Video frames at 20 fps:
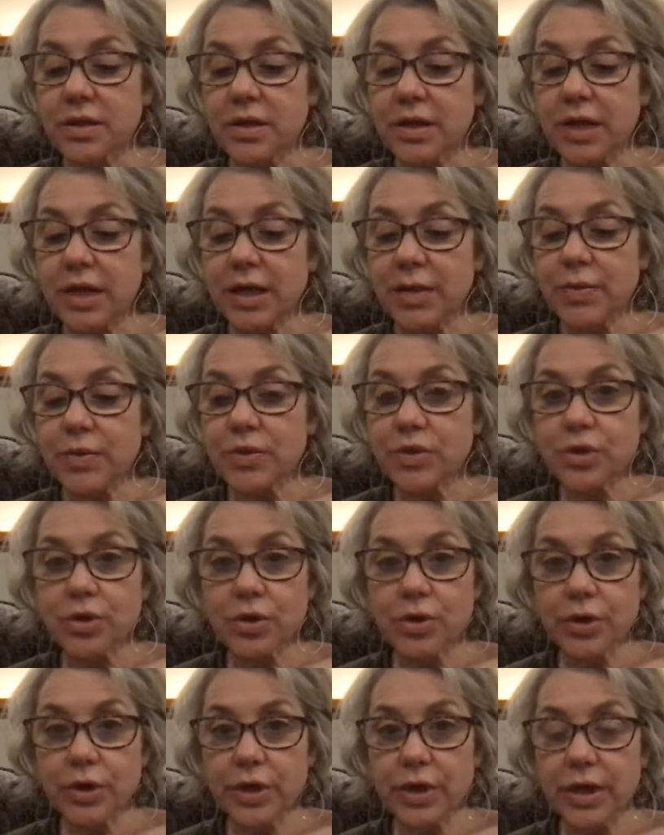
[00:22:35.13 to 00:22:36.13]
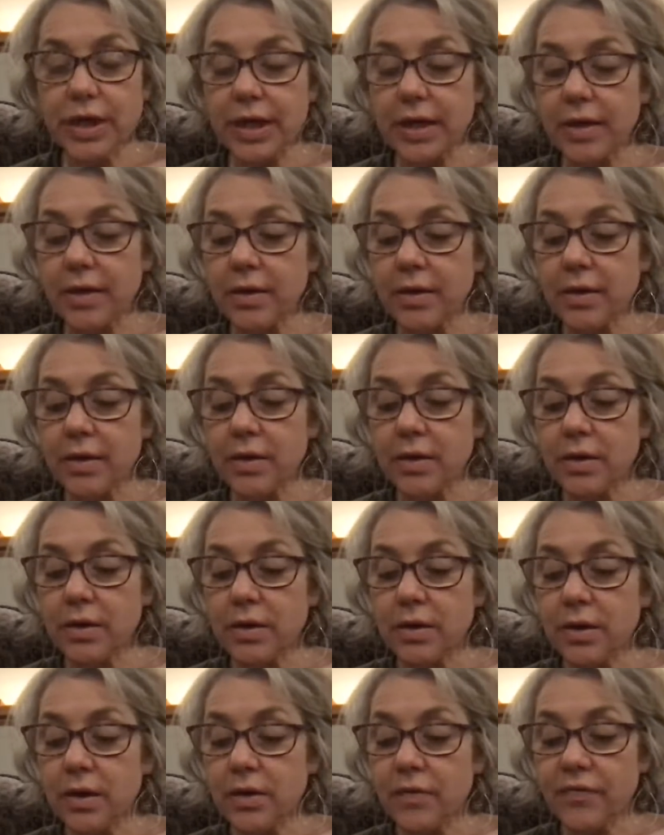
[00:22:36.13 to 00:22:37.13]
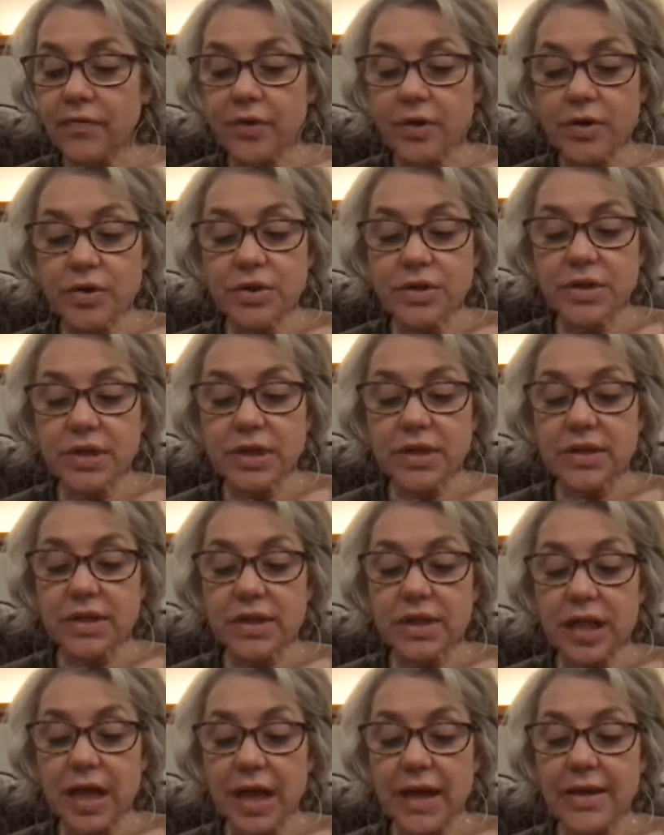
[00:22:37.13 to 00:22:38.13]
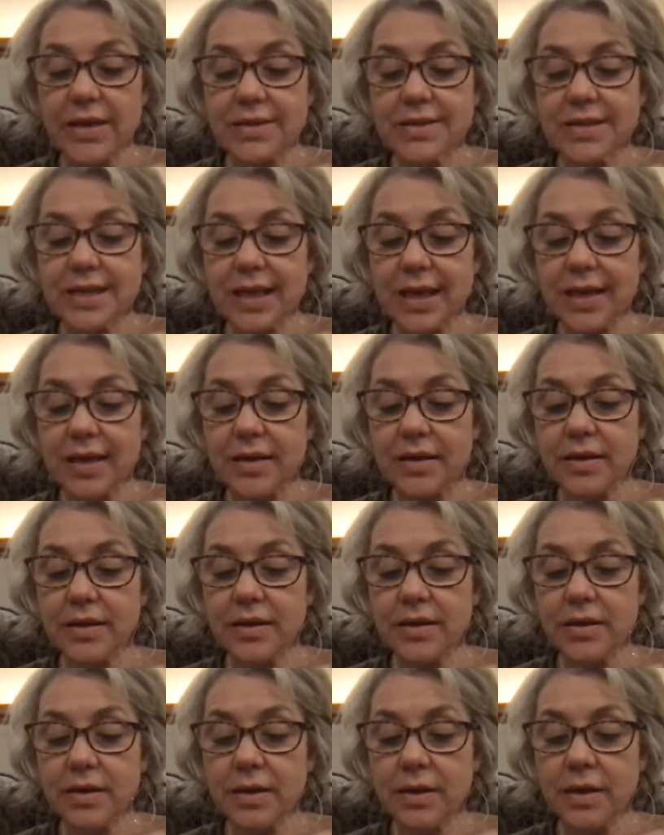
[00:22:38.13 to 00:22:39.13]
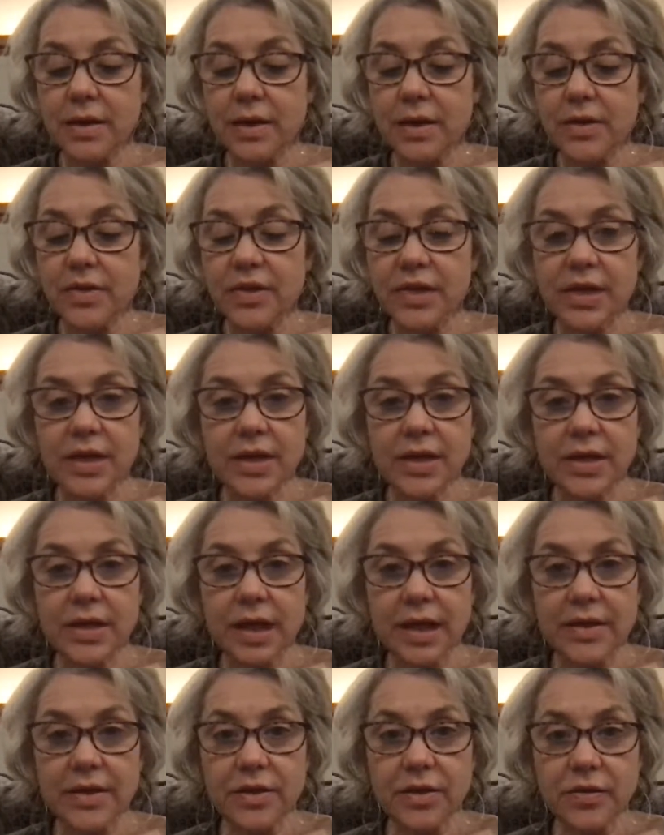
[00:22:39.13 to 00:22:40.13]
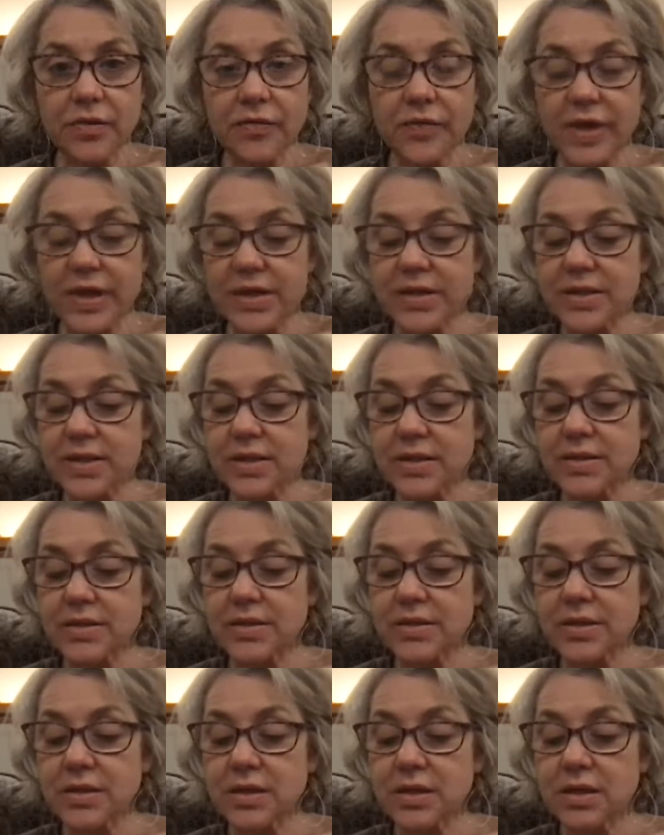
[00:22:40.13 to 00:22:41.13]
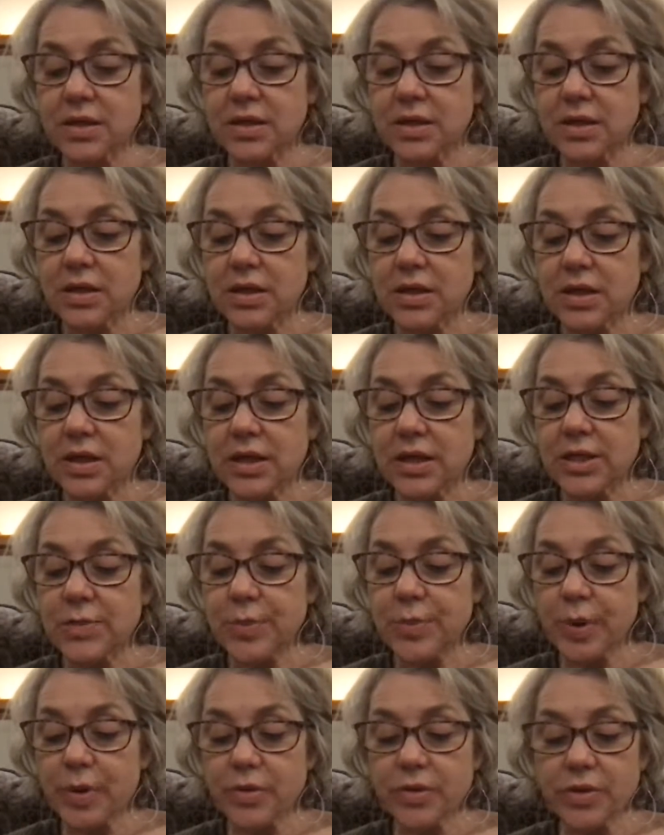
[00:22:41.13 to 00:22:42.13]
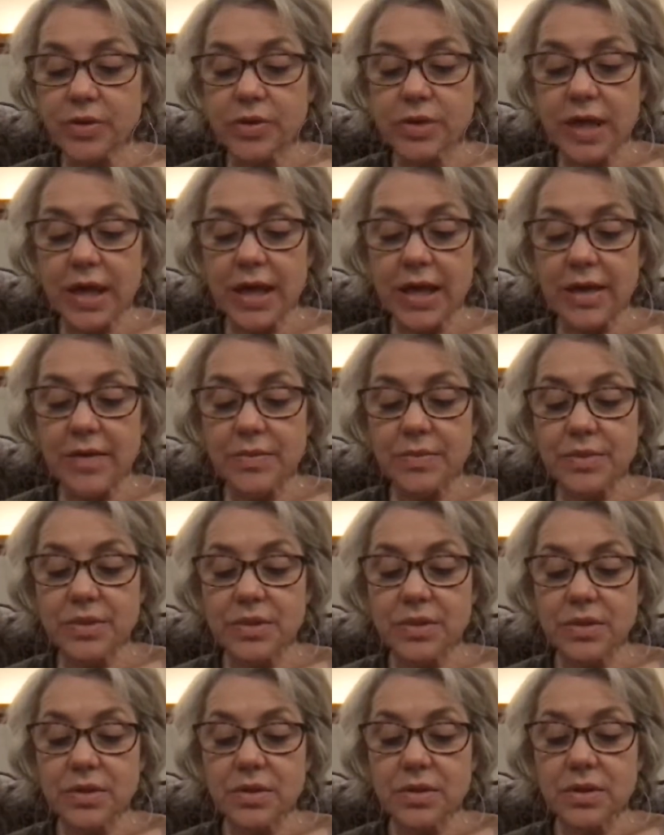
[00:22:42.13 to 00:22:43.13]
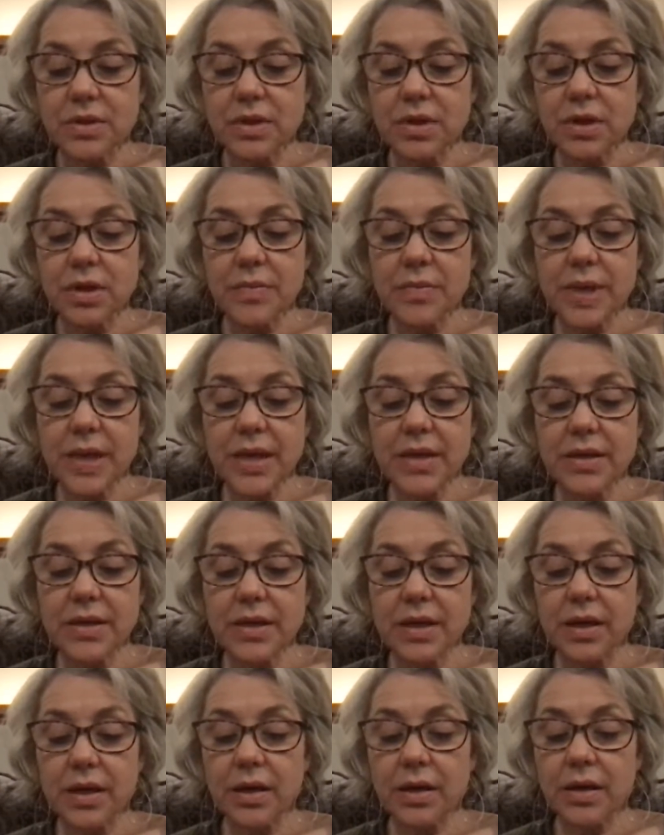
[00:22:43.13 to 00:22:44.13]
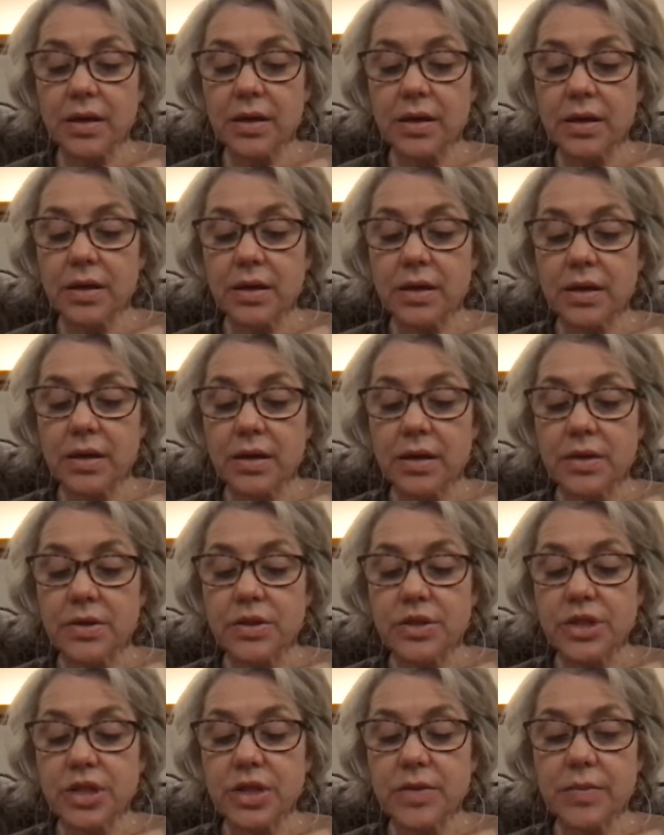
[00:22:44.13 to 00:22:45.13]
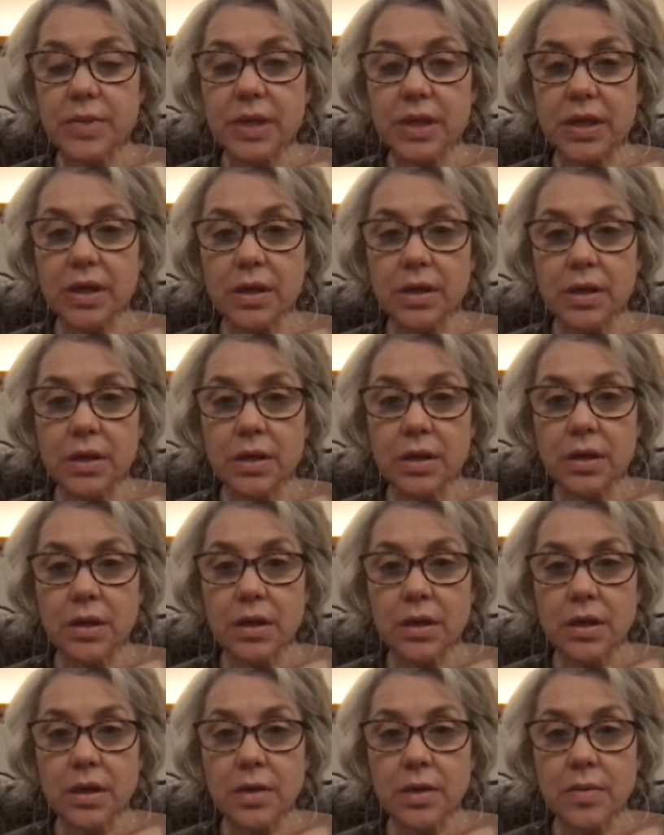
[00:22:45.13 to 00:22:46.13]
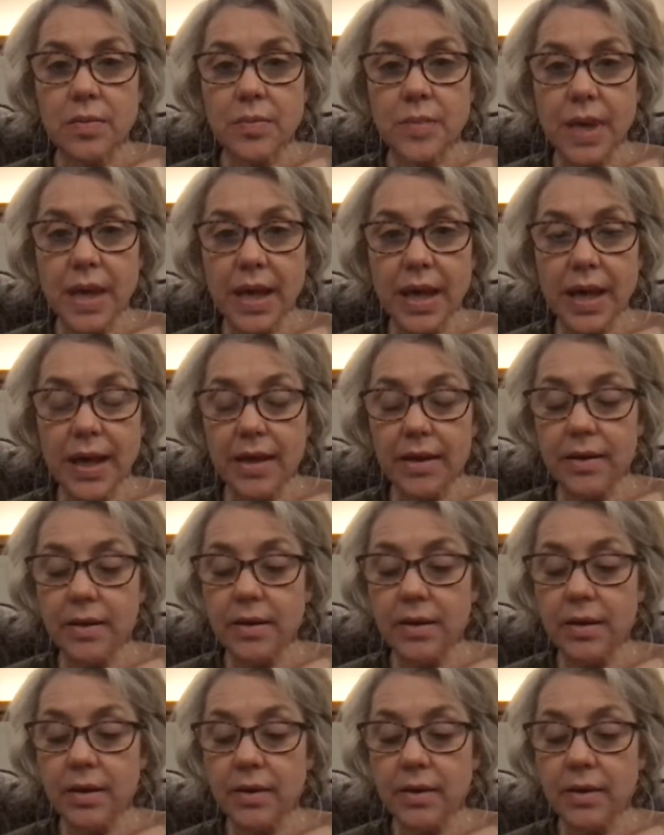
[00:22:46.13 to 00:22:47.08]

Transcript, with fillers: He was looking first at the lion's head, then at their faces. He spoke their names Amanda, Jimmy, Meg.